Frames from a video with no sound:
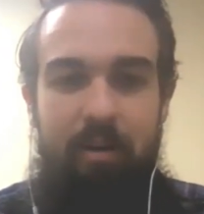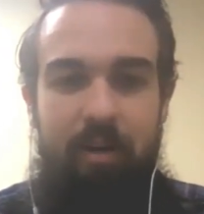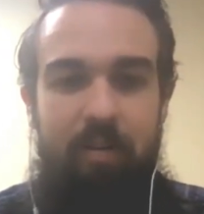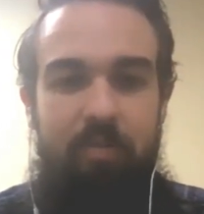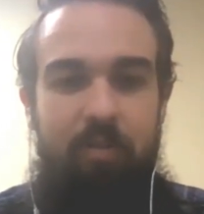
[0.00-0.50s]

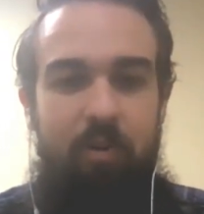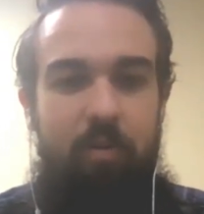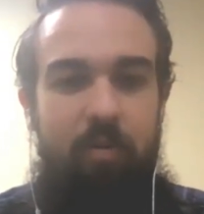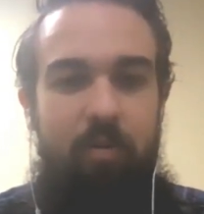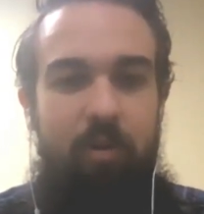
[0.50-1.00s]
and
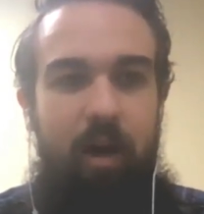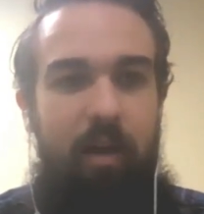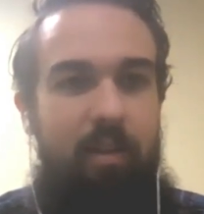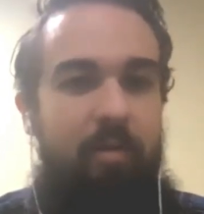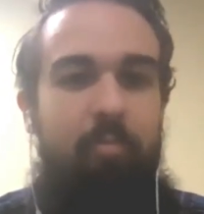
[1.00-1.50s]
so I
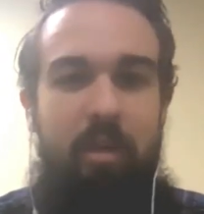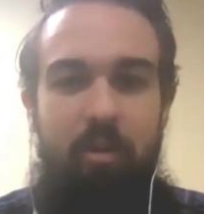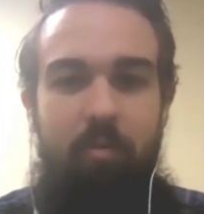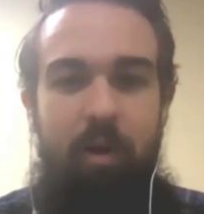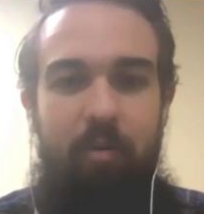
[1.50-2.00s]
like being
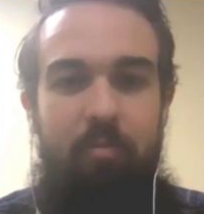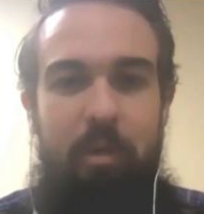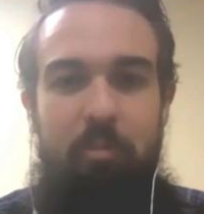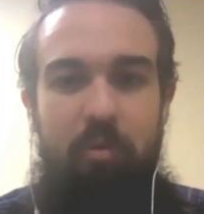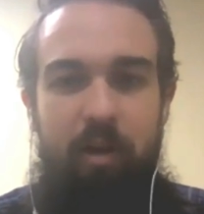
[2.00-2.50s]
around
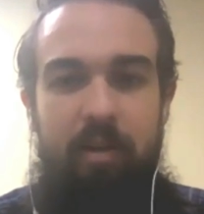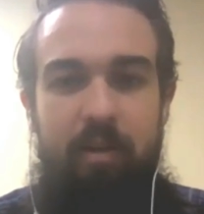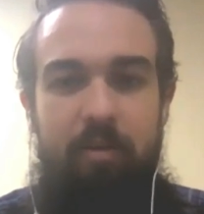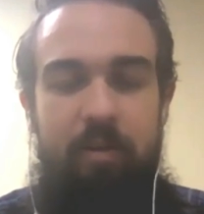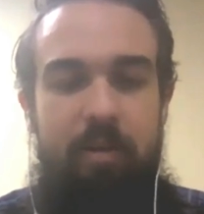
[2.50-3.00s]
people like
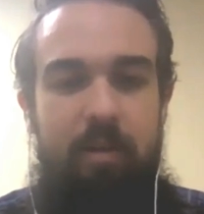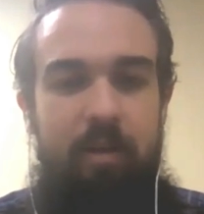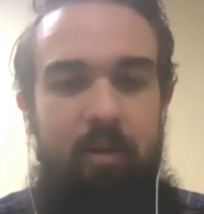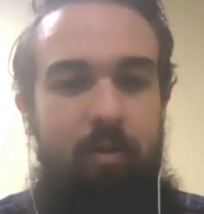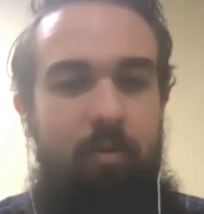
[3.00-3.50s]
you,
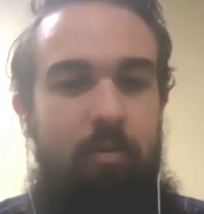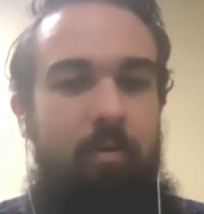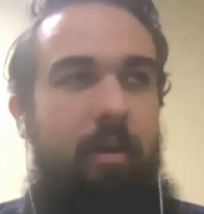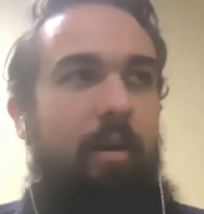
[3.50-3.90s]
who